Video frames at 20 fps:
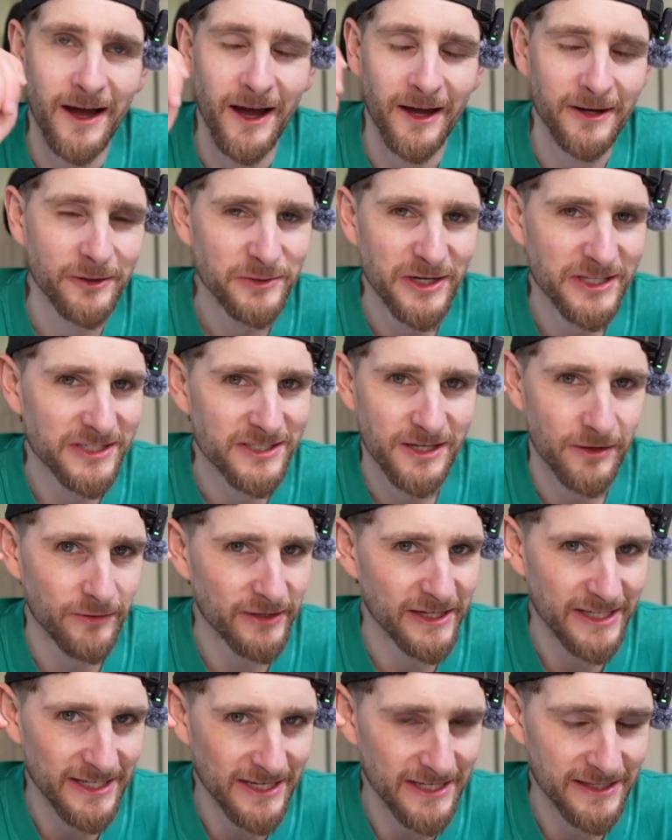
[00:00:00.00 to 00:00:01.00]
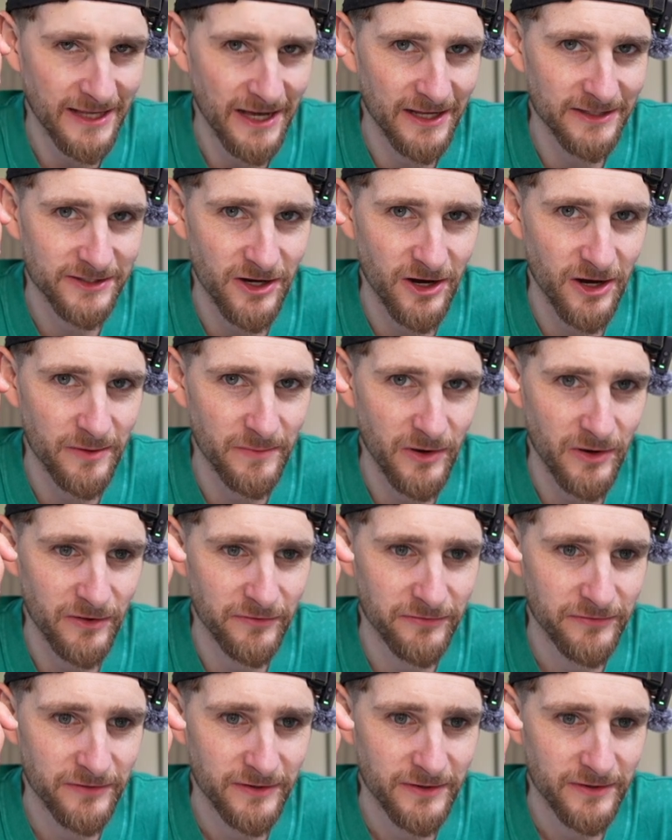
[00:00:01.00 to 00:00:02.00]
I don't necessarily need that time
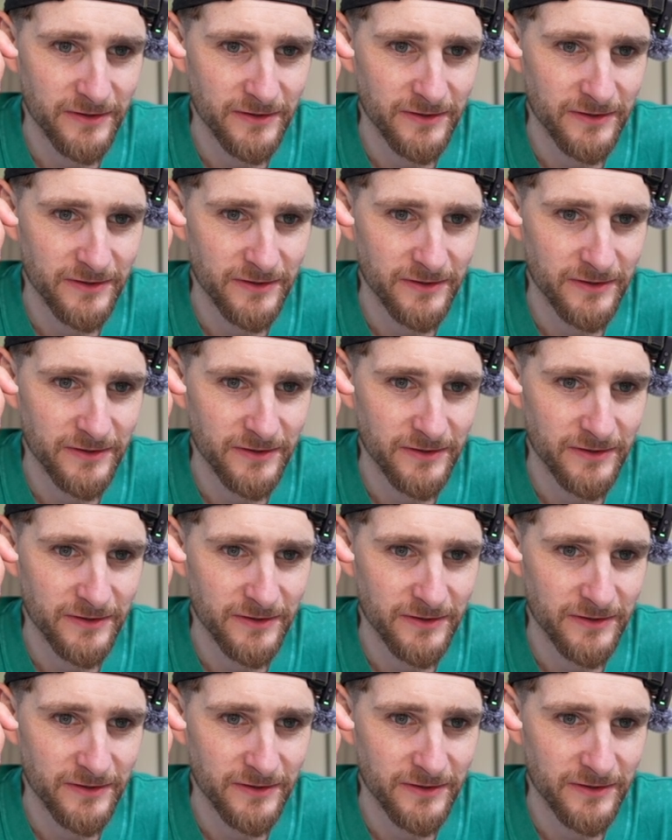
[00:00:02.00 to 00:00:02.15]
off